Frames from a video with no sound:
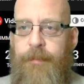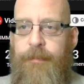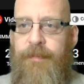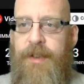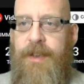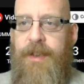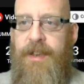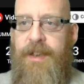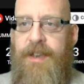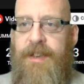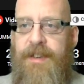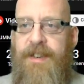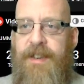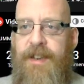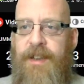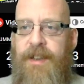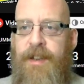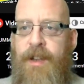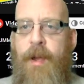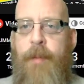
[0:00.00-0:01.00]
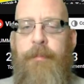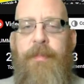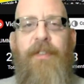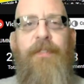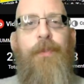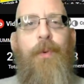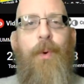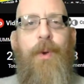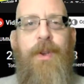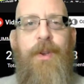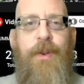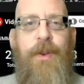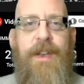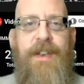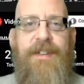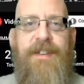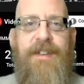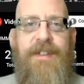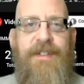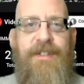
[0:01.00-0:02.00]
He did a Before You
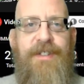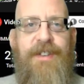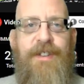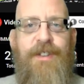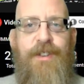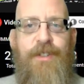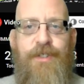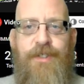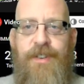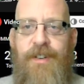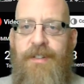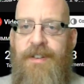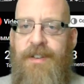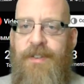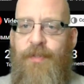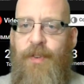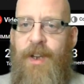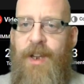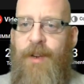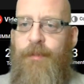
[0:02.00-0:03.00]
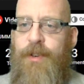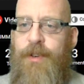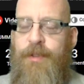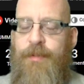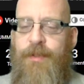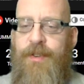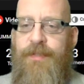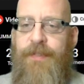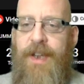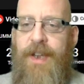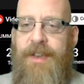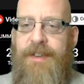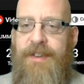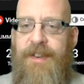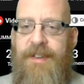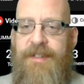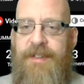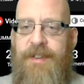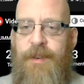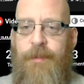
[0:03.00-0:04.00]
Hit Continue series for that, which was
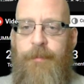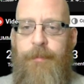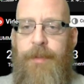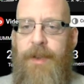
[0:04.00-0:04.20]
fantastic.